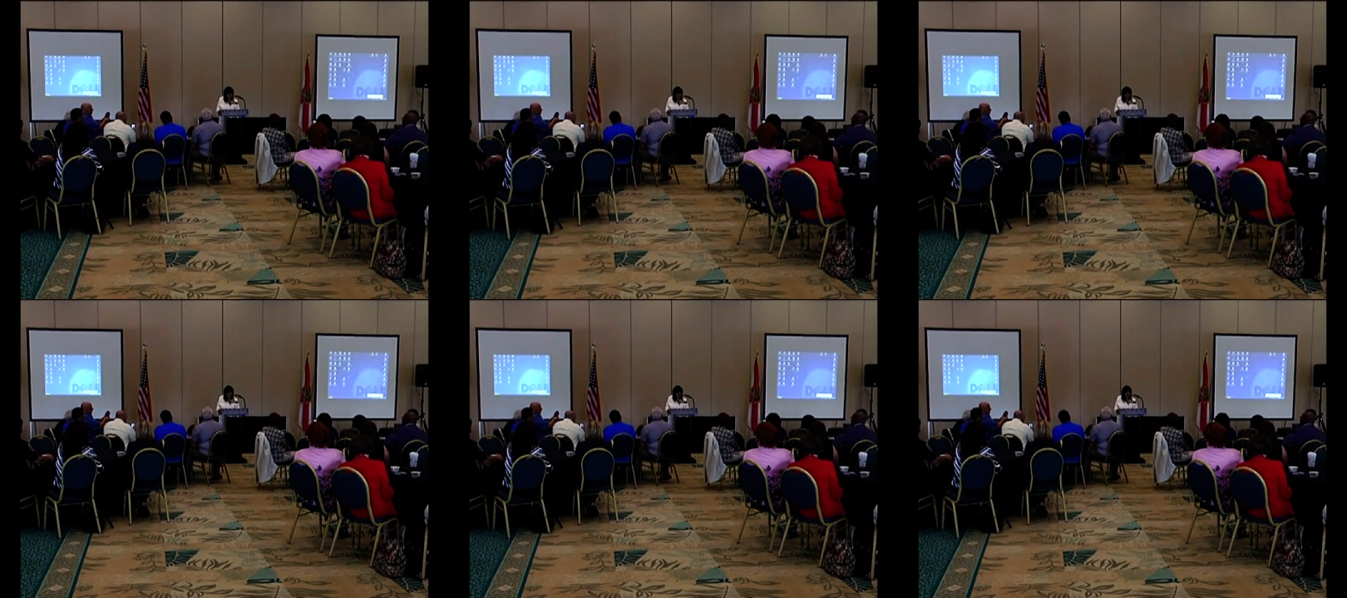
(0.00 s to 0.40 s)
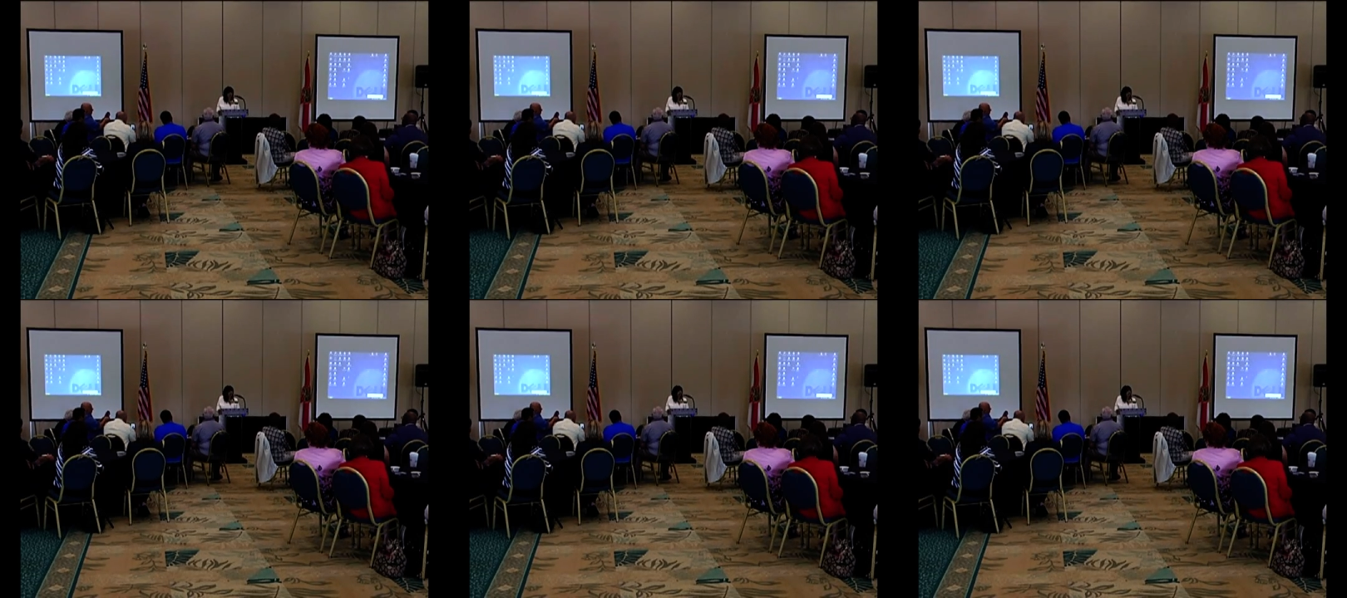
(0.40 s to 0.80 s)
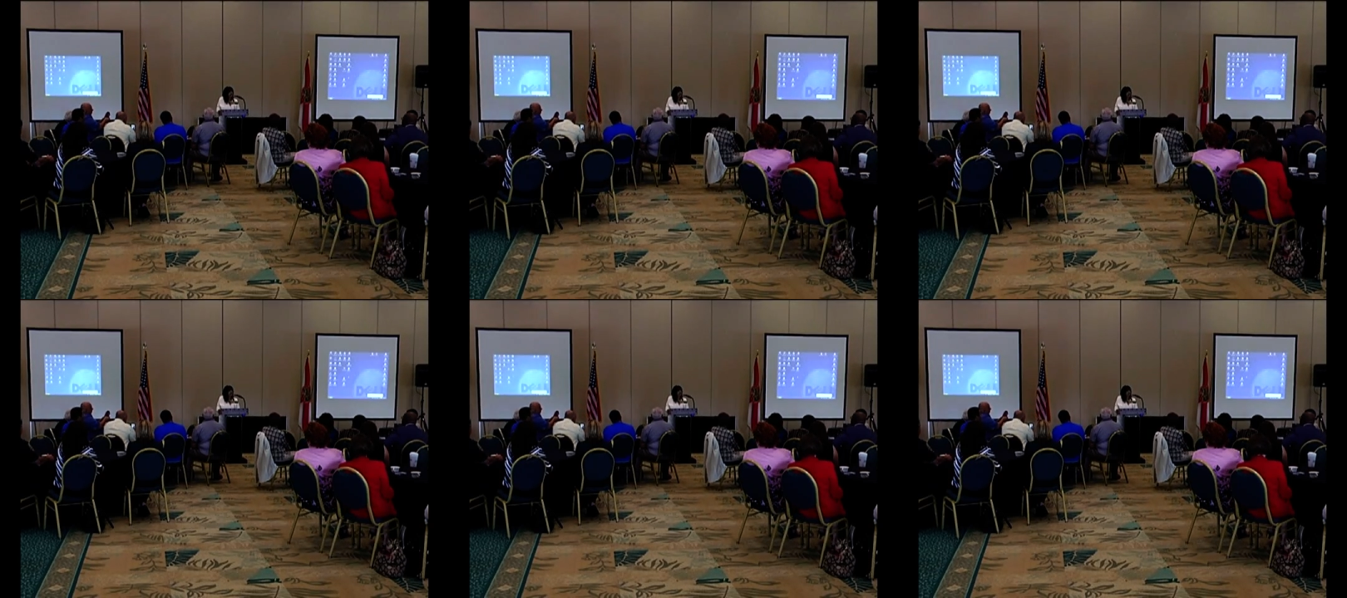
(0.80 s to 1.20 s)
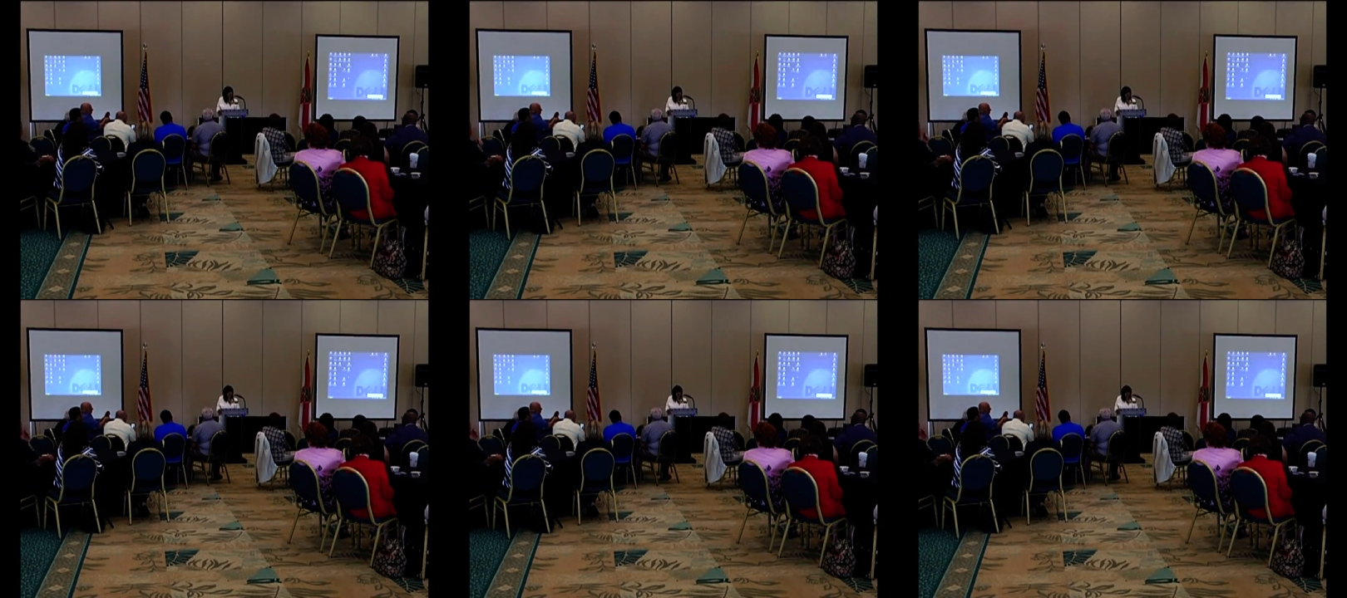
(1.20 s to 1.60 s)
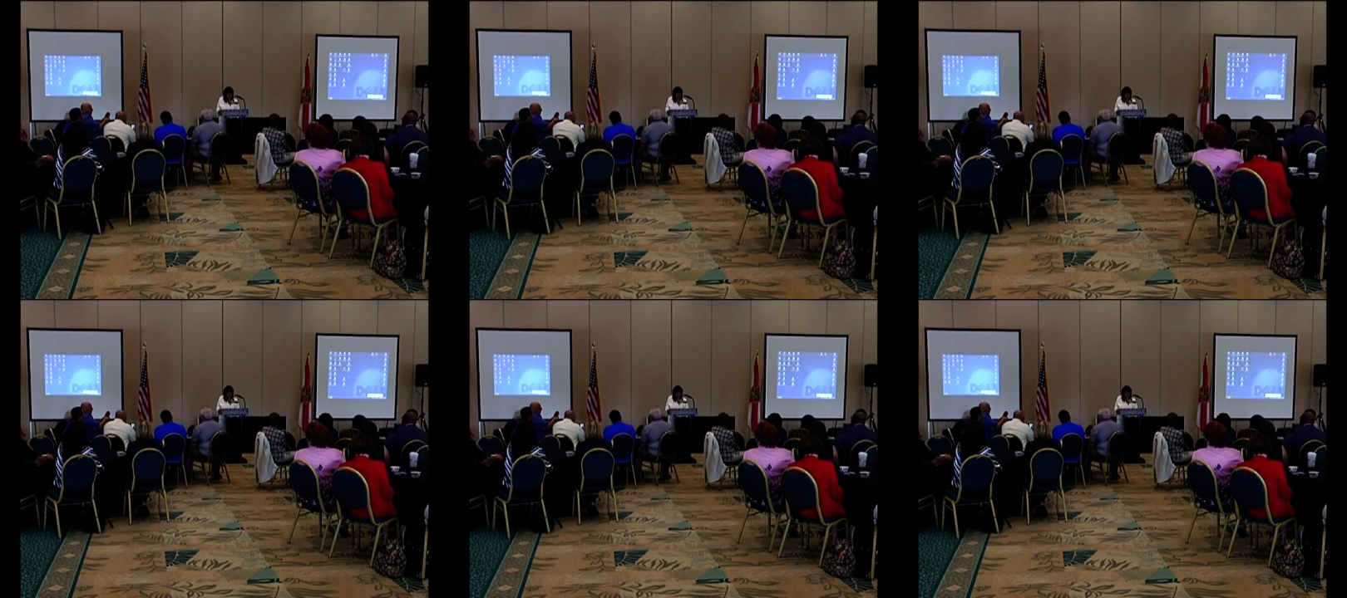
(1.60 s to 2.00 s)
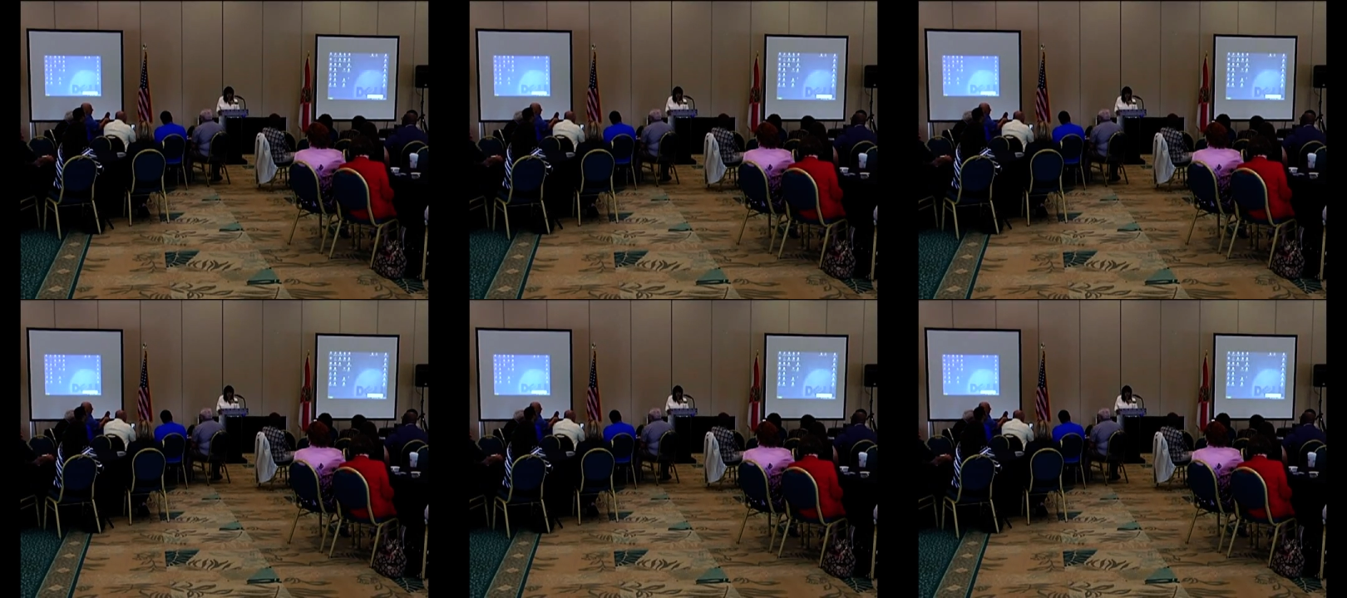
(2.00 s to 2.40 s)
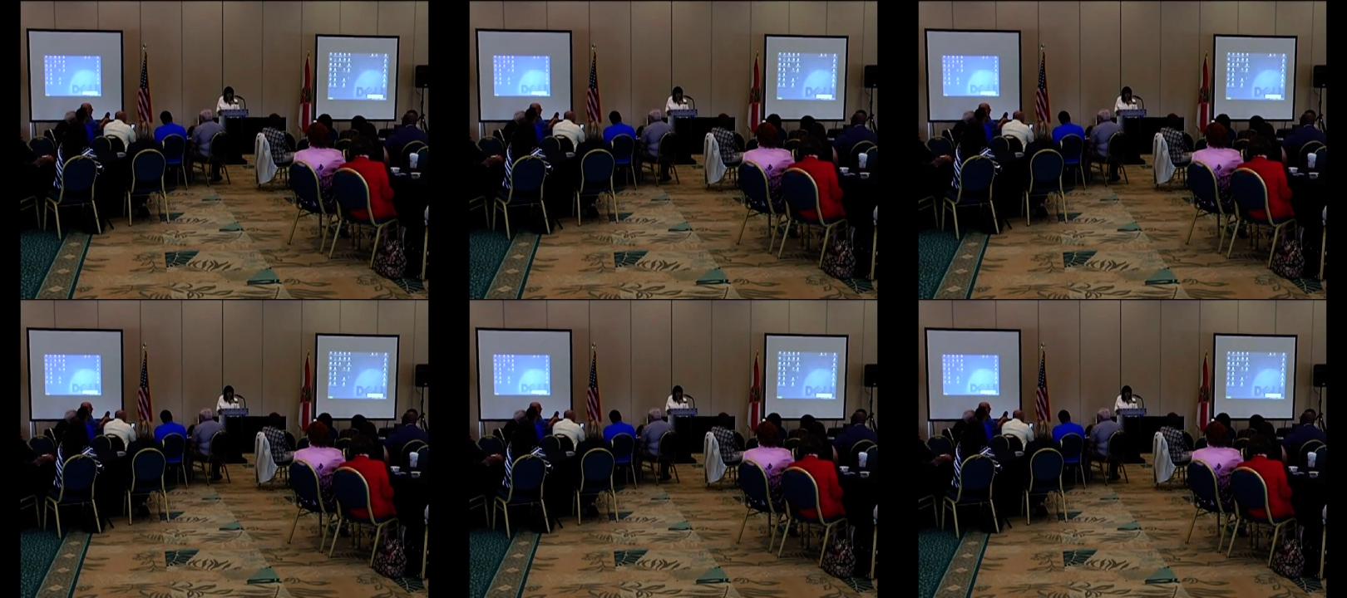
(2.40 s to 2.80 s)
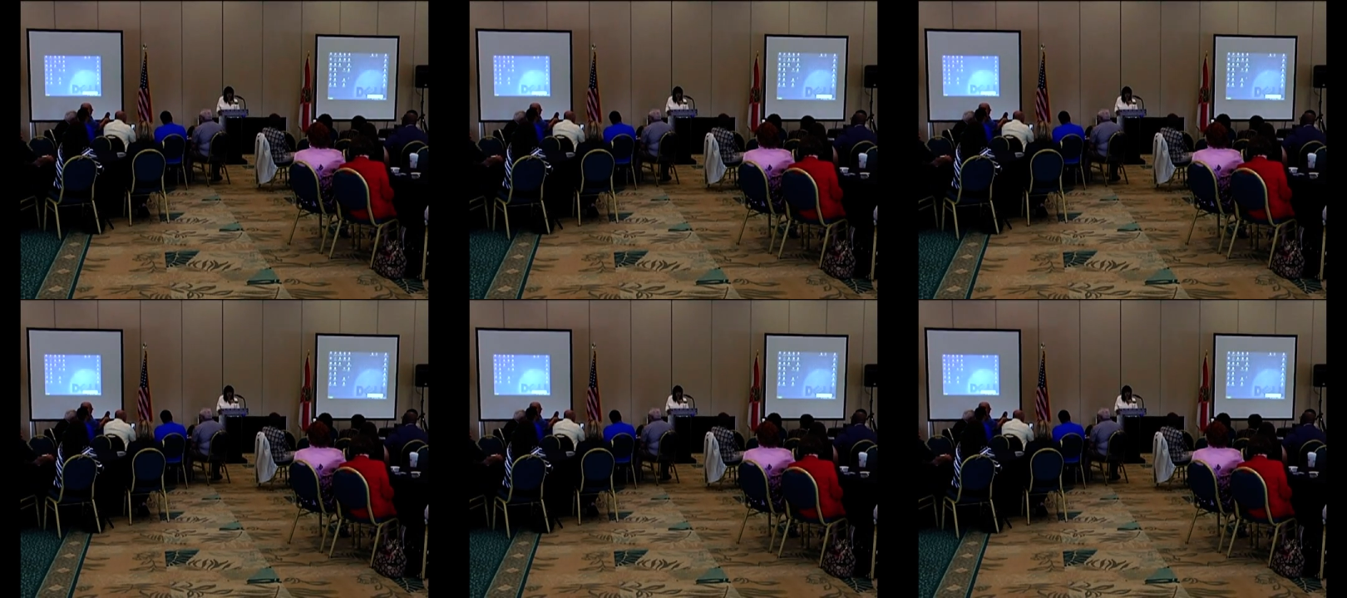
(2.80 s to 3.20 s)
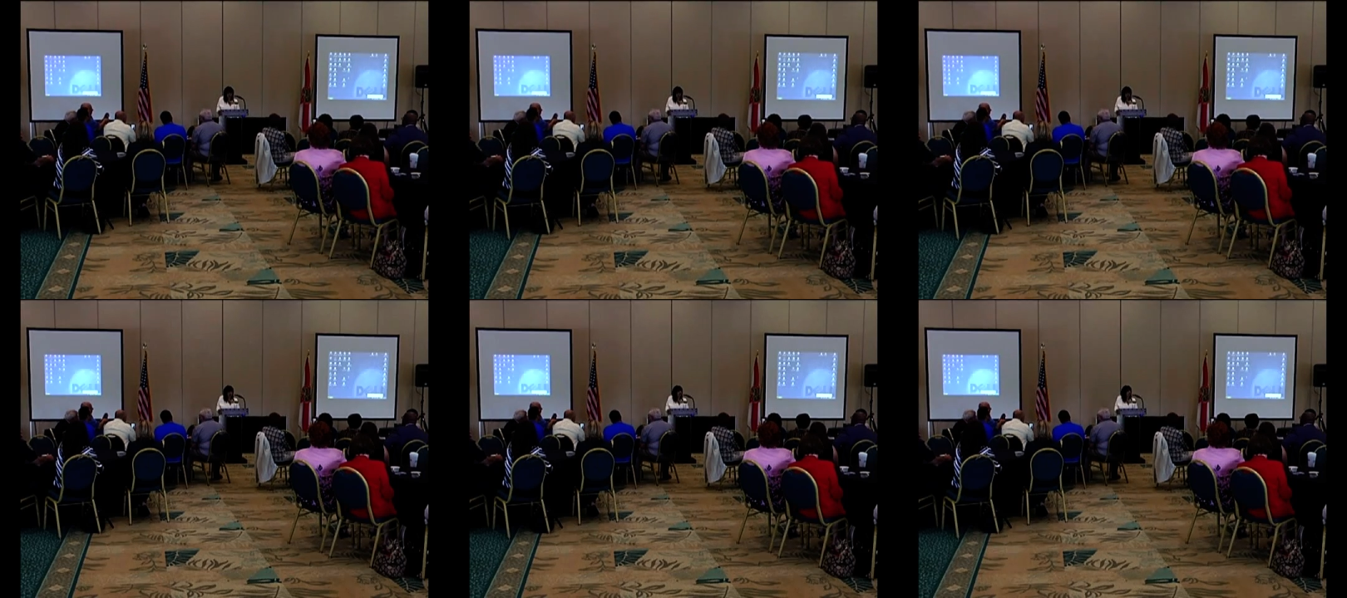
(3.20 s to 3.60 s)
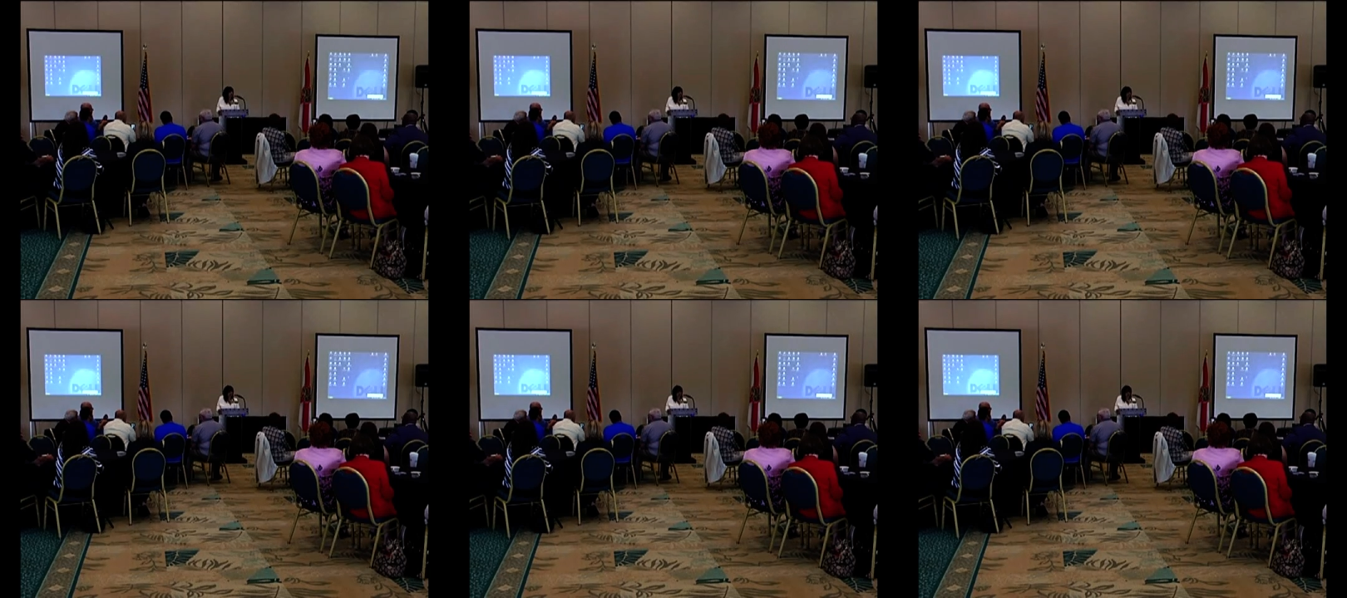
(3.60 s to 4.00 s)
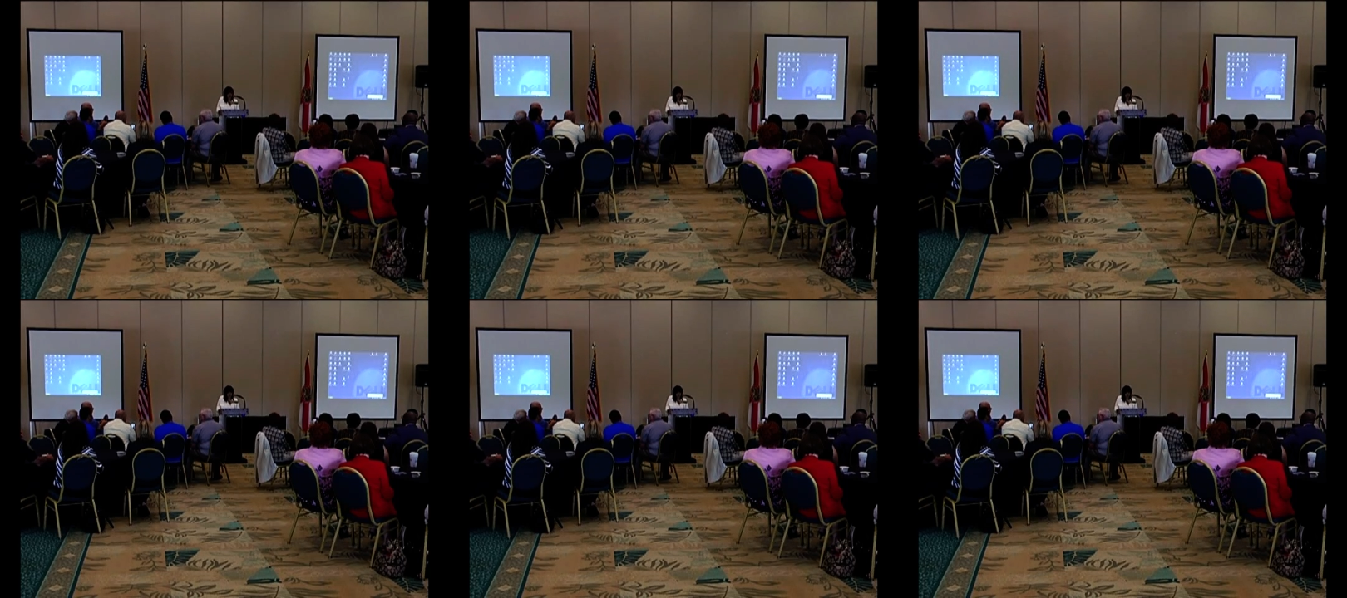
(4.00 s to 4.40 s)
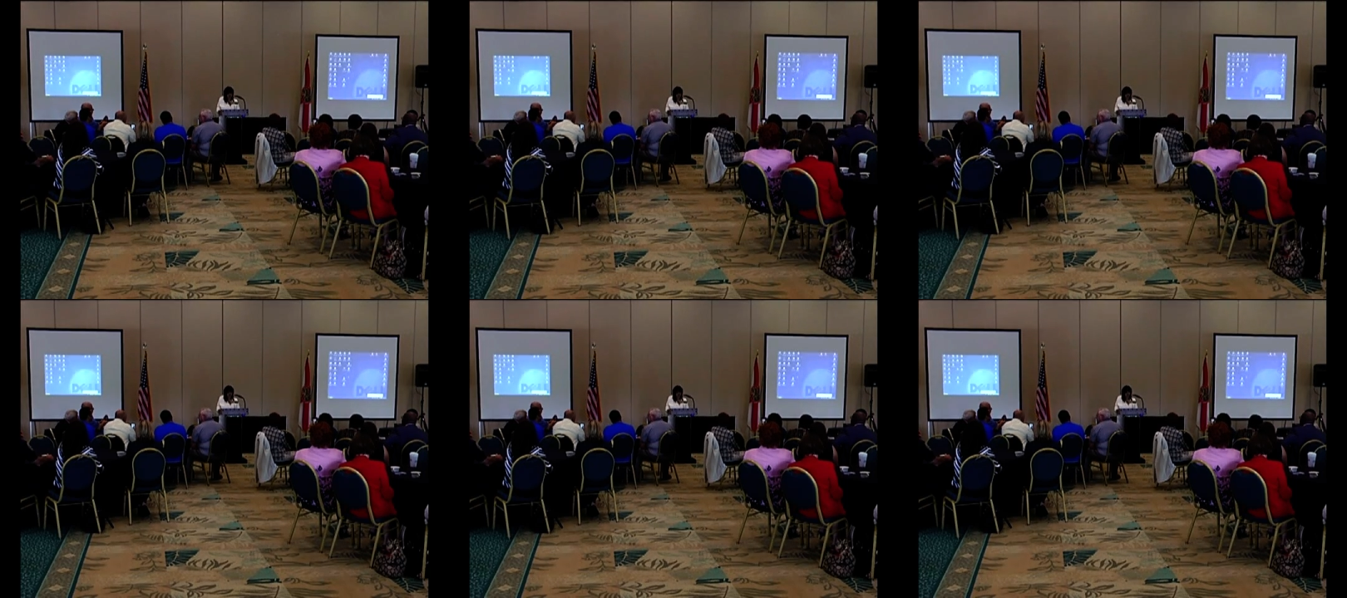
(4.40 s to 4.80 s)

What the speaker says: (no speaker visible)